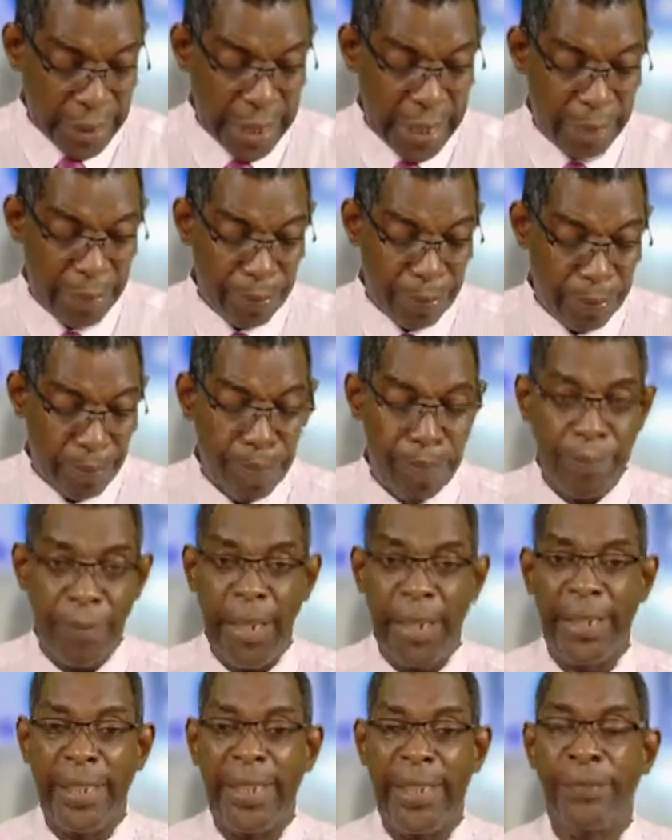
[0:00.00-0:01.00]

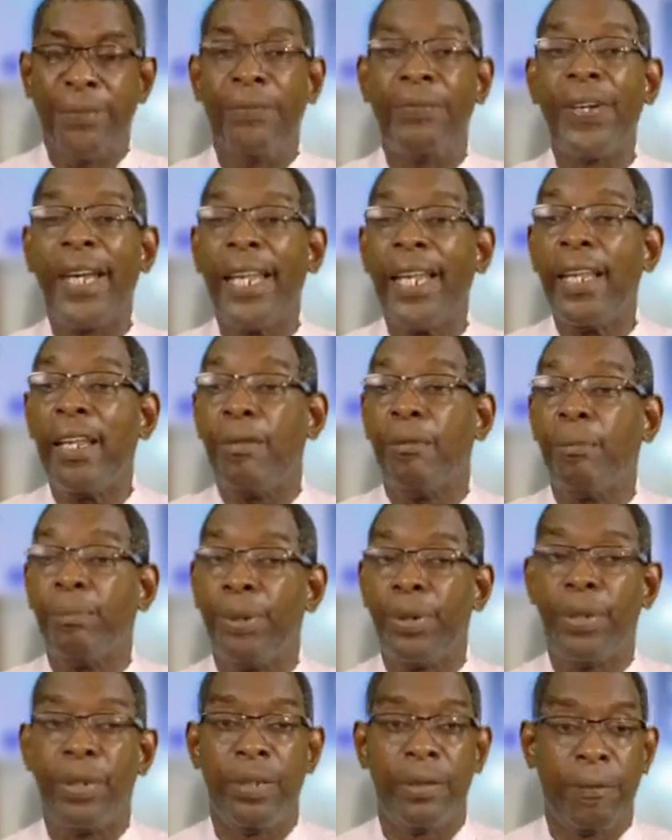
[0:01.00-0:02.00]
and develop,
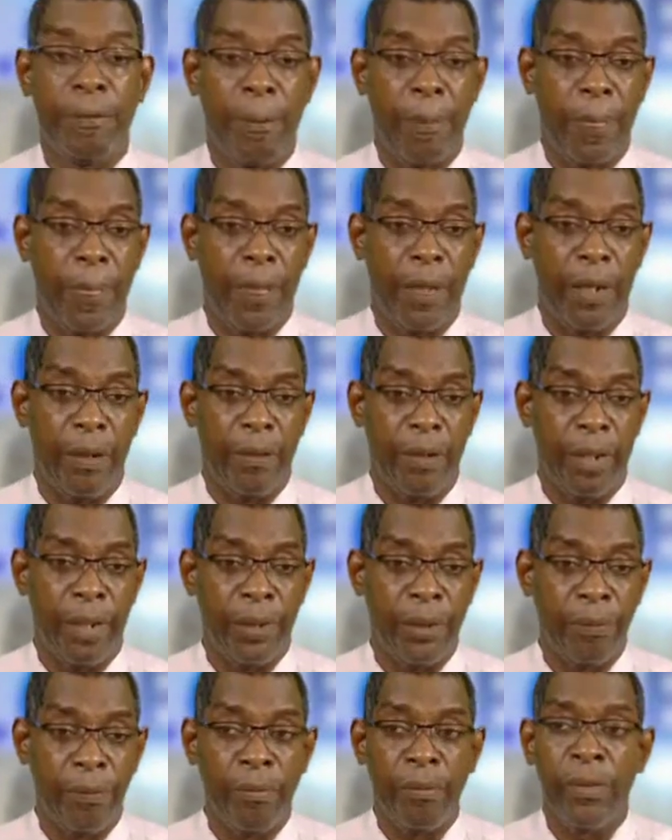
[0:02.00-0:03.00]
all
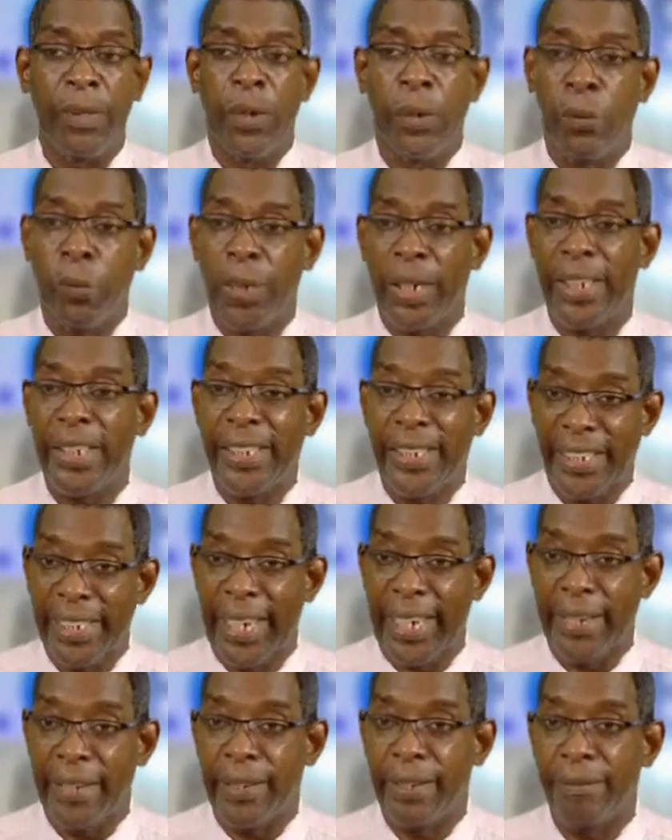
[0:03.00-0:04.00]
right, what is
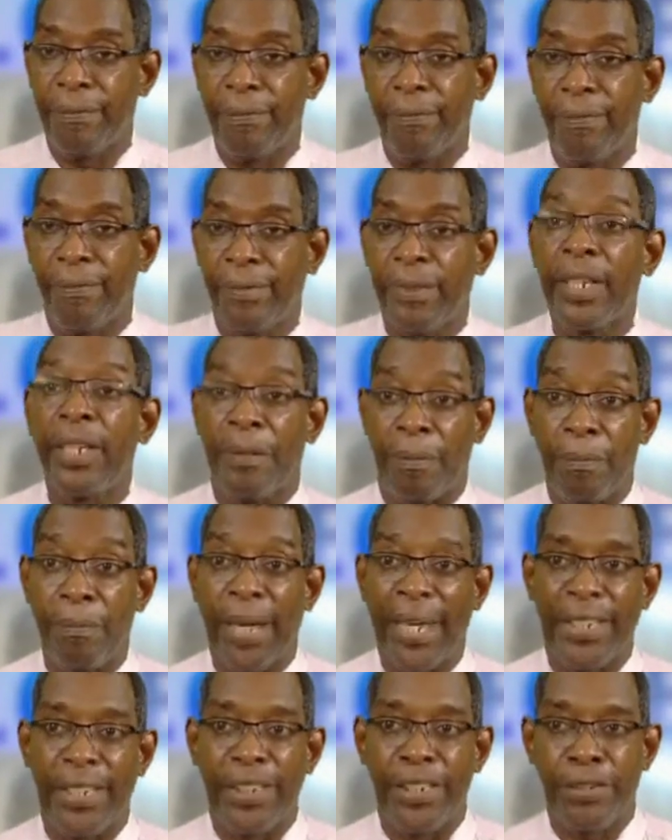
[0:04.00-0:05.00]
said
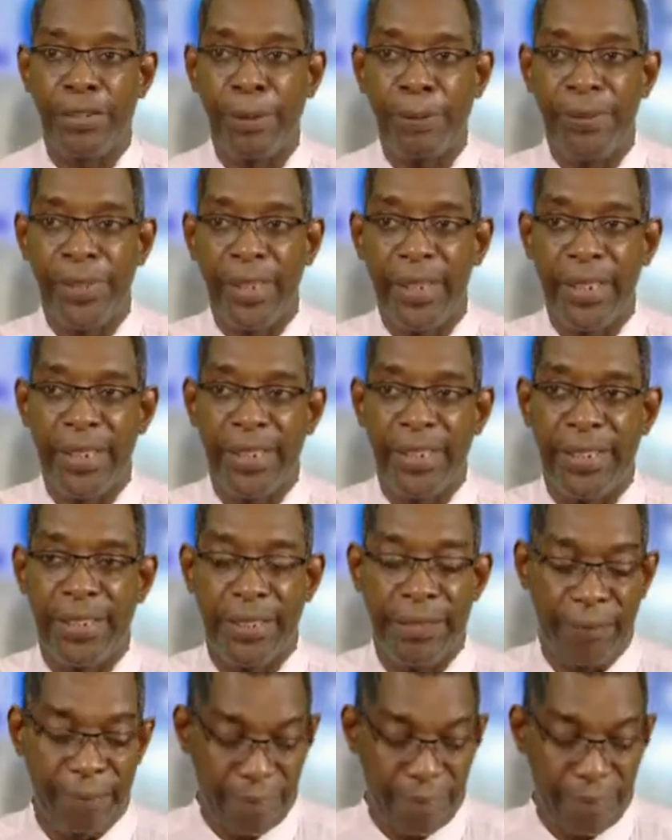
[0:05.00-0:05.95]
by the scriptures.